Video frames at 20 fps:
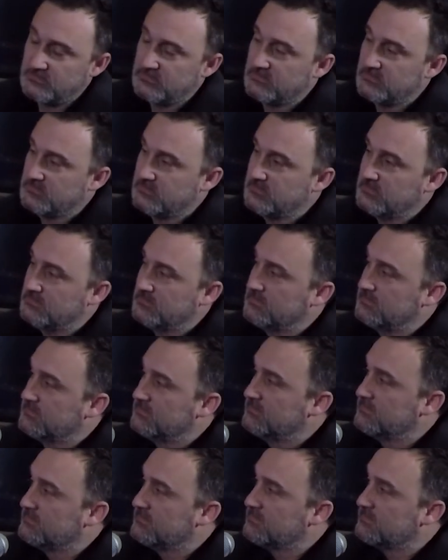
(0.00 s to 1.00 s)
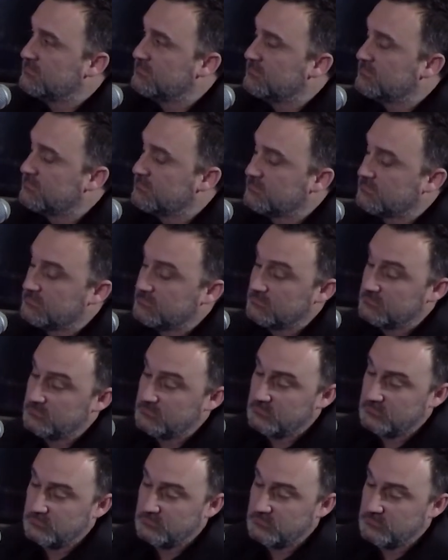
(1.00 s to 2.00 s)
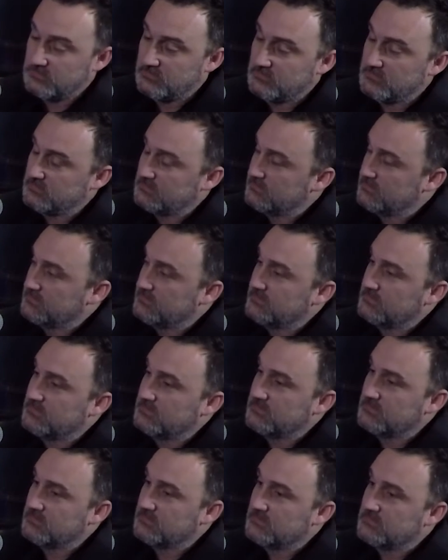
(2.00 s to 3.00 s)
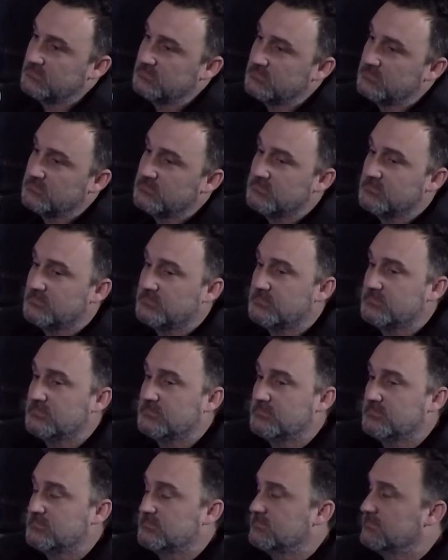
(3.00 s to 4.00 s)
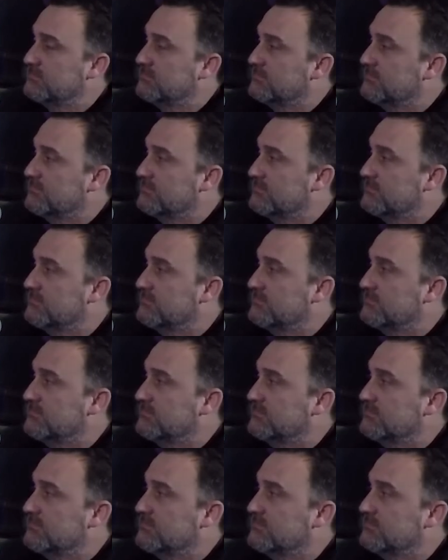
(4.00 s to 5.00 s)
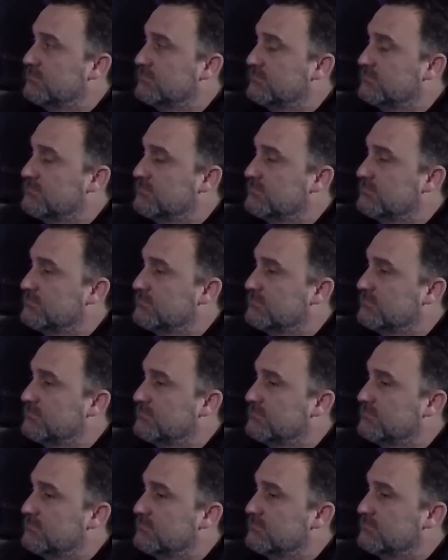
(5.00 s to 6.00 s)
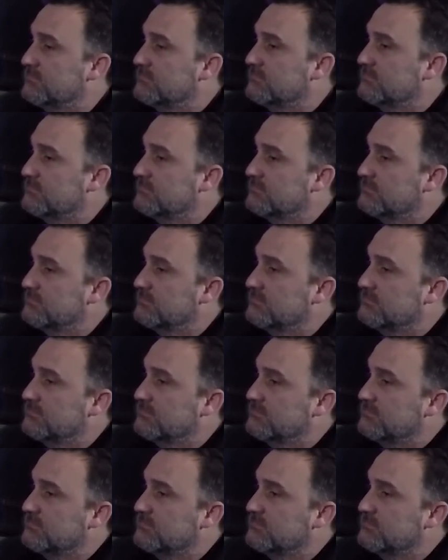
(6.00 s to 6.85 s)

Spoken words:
(silent)